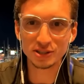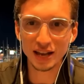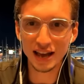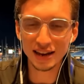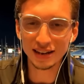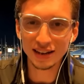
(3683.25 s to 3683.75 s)

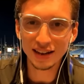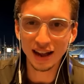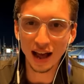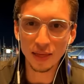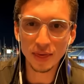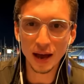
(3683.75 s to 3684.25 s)
said
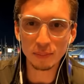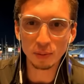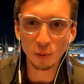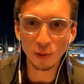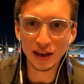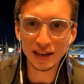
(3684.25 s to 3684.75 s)
at
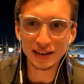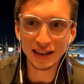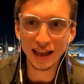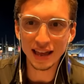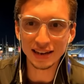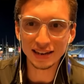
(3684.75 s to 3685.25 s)
that
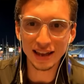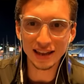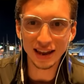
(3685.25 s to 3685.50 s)
point and,